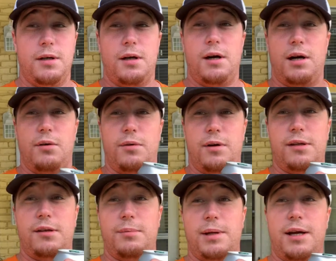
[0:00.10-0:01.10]
All right, what is
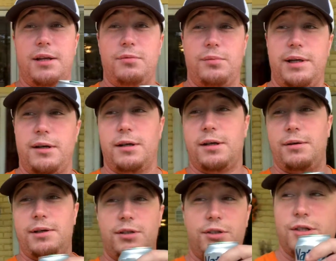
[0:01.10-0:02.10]
up, guys? We are
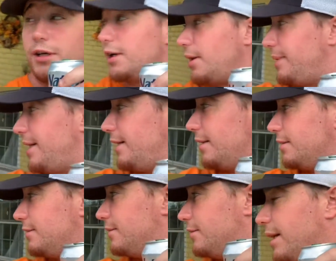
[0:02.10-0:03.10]
going to shotgun a beer.
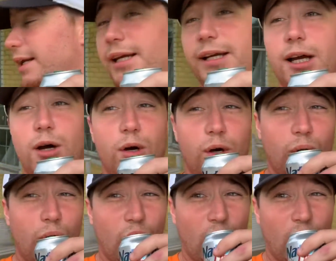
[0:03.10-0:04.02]
Ready, go.